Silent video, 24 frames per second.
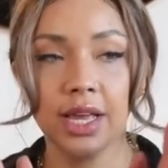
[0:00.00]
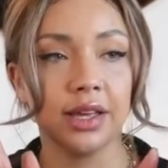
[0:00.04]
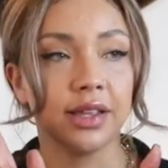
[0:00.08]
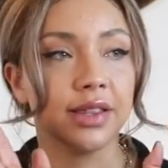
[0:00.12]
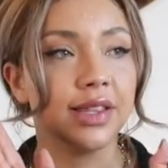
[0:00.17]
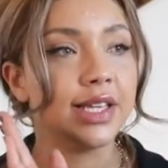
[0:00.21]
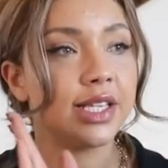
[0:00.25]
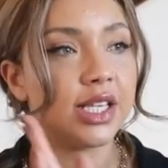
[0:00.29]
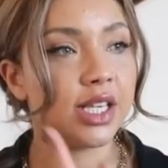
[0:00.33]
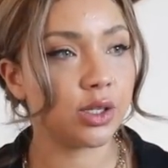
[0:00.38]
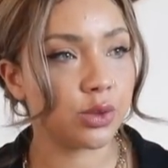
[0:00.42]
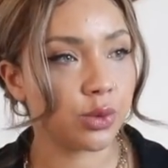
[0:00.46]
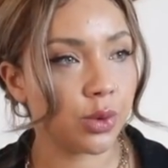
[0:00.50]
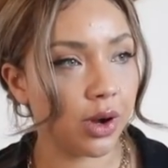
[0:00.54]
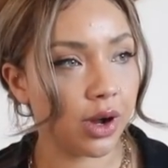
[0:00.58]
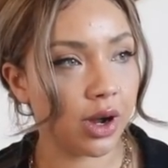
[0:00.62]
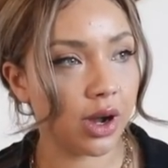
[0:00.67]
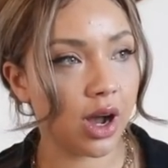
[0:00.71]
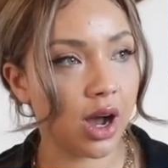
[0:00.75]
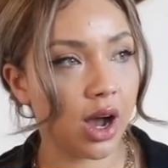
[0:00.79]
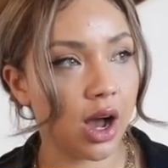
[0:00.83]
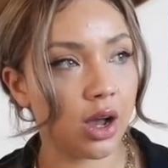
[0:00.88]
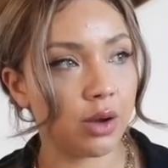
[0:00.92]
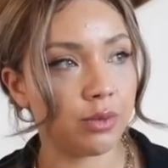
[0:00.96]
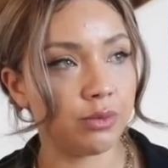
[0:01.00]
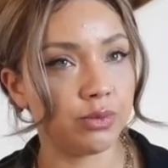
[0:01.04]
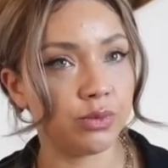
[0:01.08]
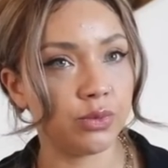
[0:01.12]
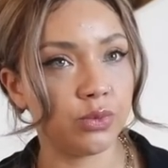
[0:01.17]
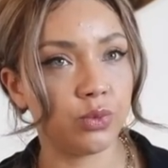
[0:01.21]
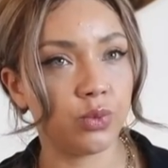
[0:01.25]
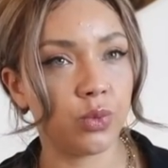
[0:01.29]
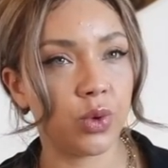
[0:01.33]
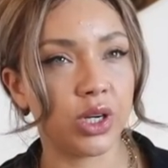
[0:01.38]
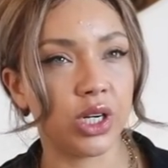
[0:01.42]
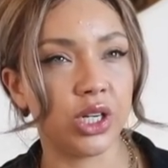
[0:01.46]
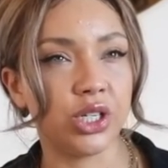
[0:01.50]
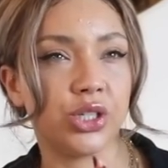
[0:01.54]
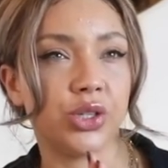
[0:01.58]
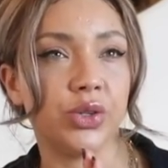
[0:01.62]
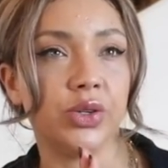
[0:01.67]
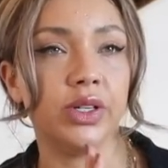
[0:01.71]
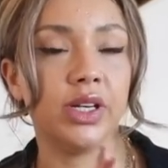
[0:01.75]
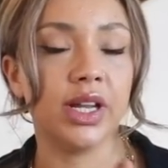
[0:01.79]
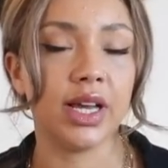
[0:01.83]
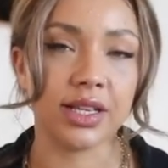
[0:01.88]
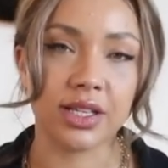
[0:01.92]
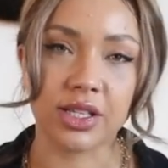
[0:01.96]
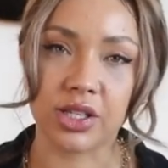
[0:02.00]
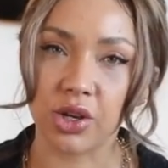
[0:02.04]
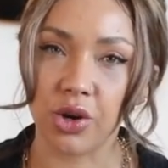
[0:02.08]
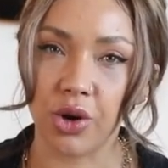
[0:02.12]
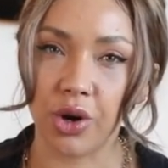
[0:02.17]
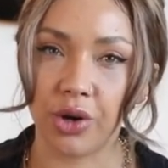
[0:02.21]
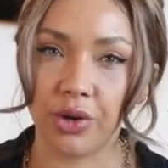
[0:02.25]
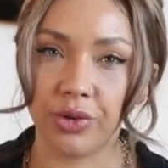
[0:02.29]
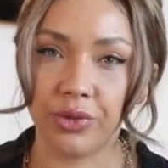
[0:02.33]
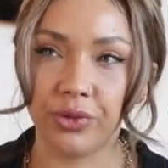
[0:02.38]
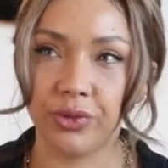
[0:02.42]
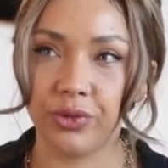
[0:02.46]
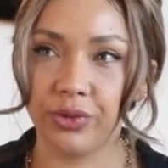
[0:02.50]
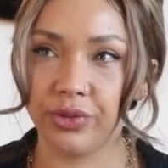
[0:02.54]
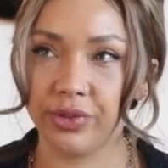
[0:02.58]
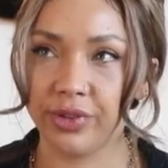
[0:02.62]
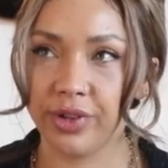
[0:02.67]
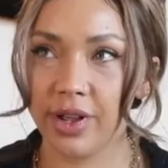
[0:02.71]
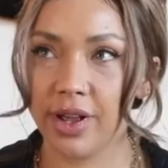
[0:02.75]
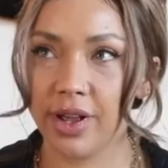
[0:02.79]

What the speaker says: This is what I want to do less of.